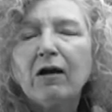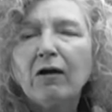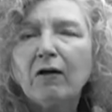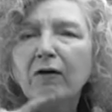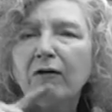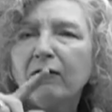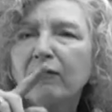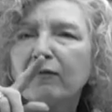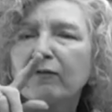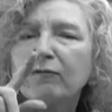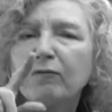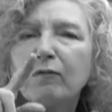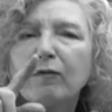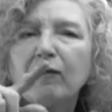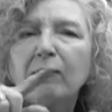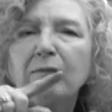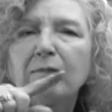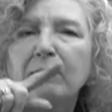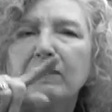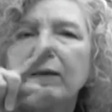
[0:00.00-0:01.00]
Or there's
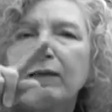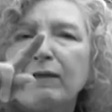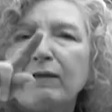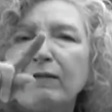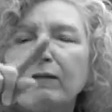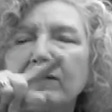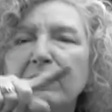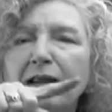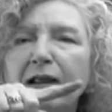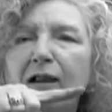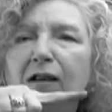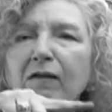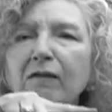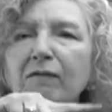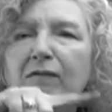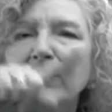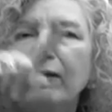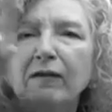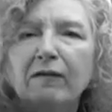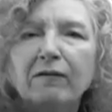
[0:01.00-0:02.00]
one big yellow
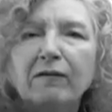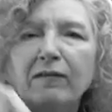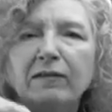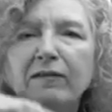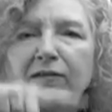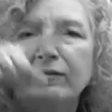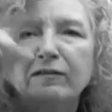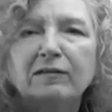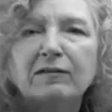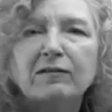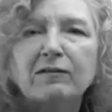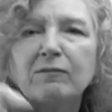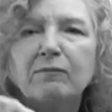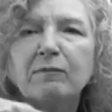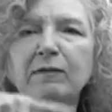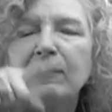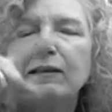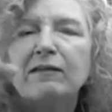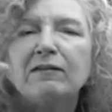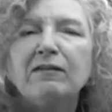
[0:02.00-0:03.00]
flower that just
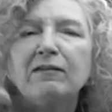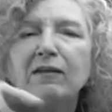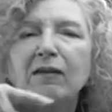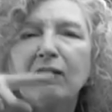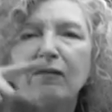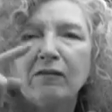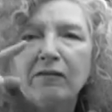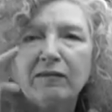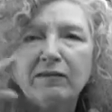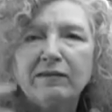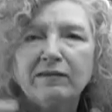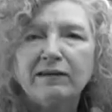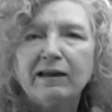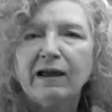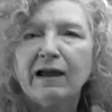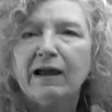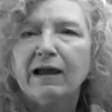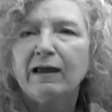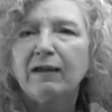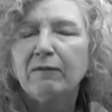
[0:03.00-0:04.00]
bends all the
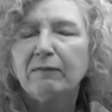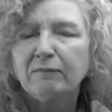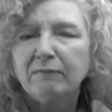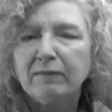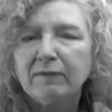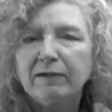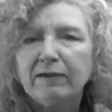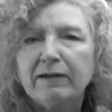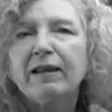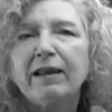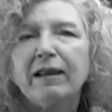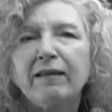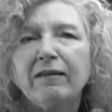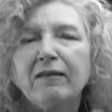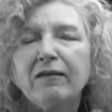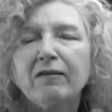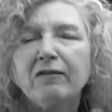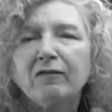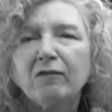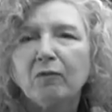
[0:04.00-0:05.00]
time. And
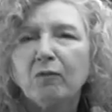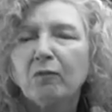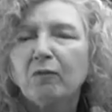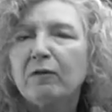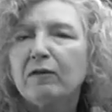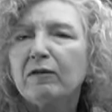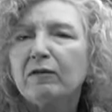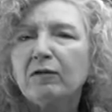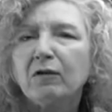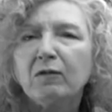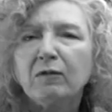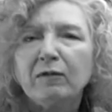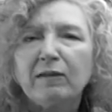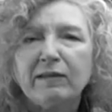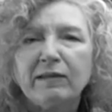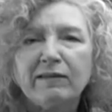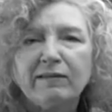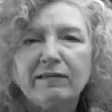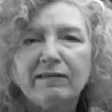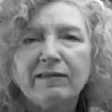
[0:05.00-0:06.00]
there's a window
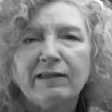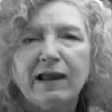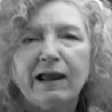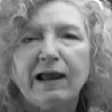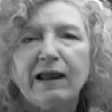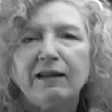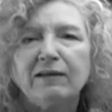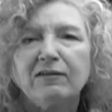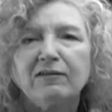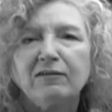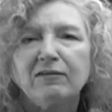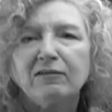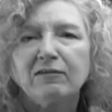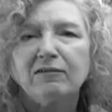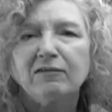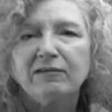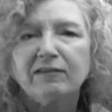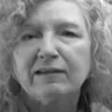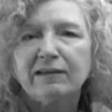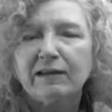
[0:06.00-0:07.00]
in the side so you
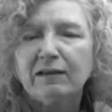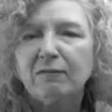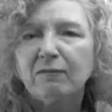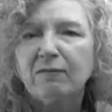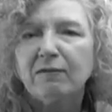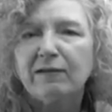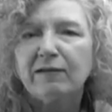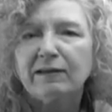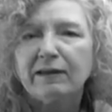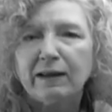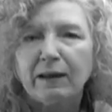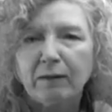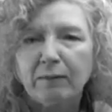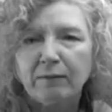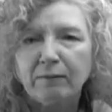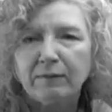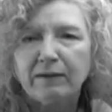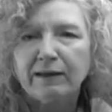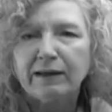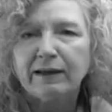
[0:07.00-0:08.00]
can see what's
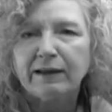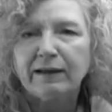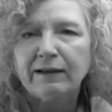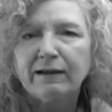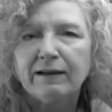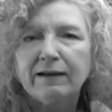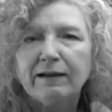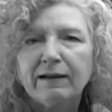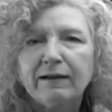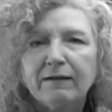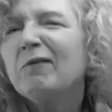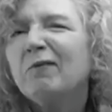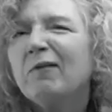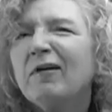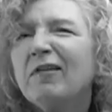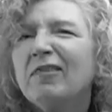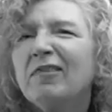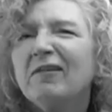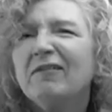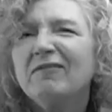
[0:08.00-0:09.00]
happening.
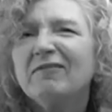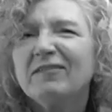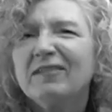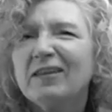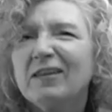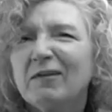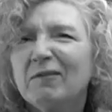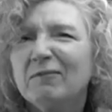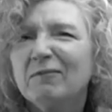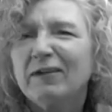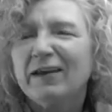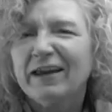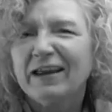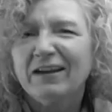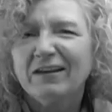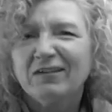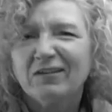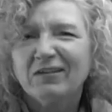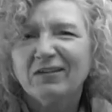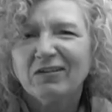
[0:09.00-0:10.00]
Well, the flip
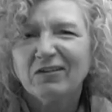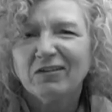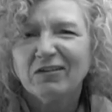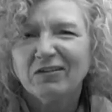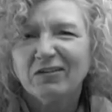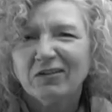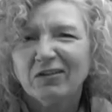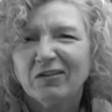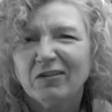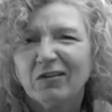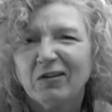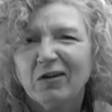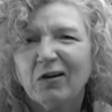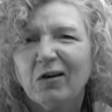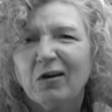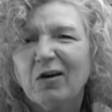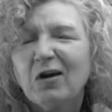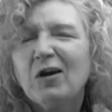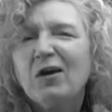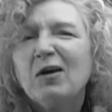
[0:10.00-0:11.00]
answer to the
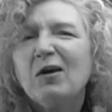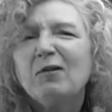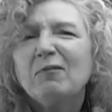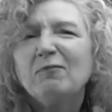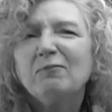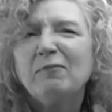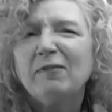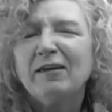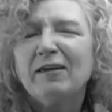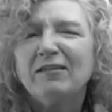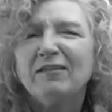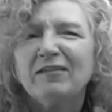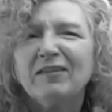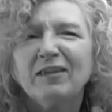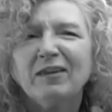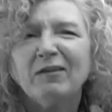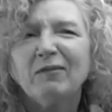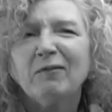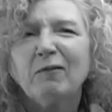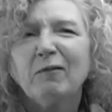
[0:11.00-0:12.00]
best
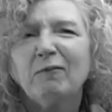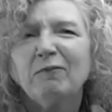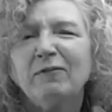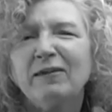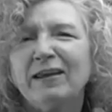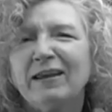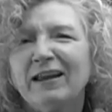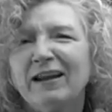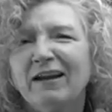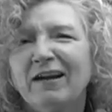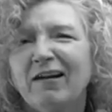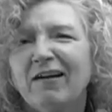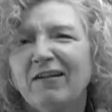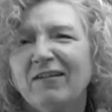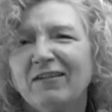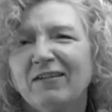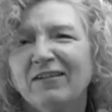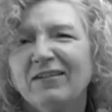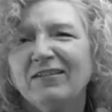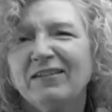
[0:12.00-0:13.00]
thing about being an
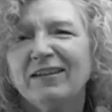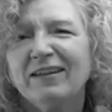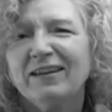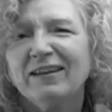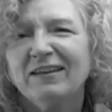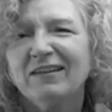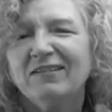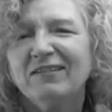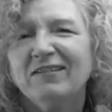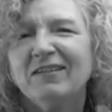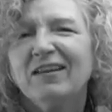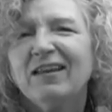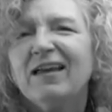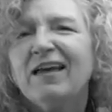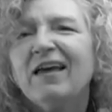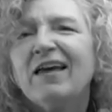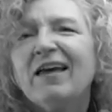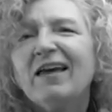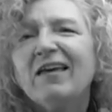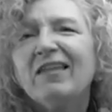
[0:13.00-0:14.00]
artist is
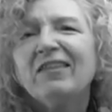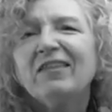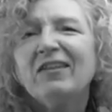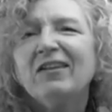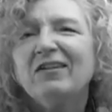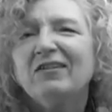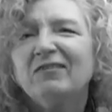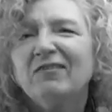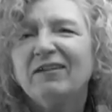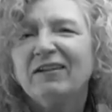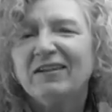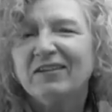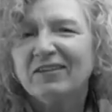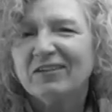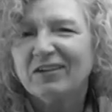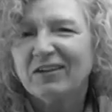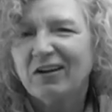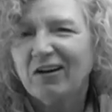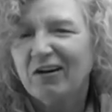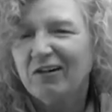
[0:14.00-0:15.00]
the dress
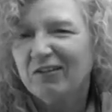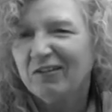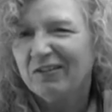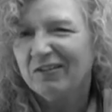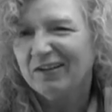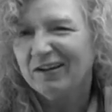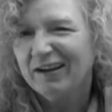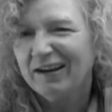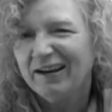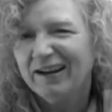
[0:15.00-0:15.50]
code.